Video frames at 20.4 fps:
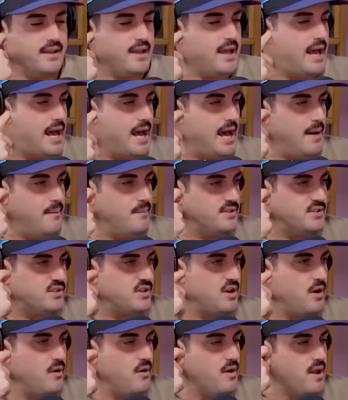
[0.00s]
Um,
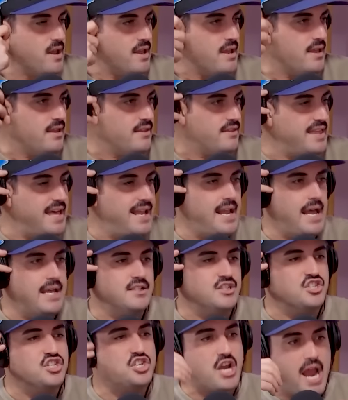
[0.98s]
so then I
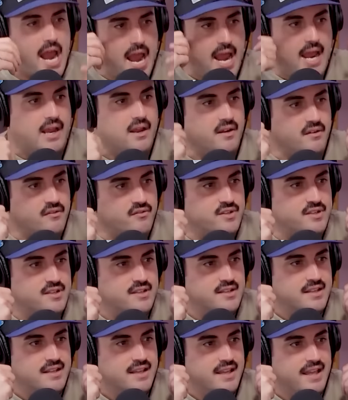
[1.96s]
shaved
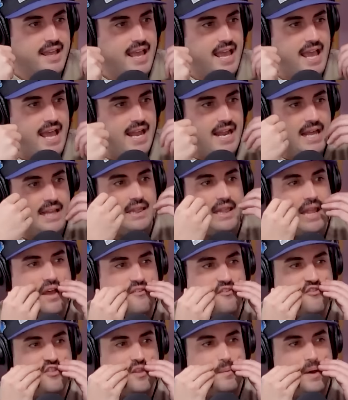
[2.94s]
and I
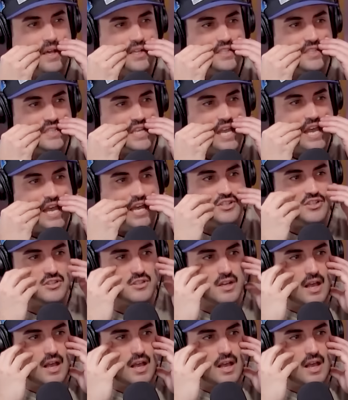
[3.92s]
left the mustache.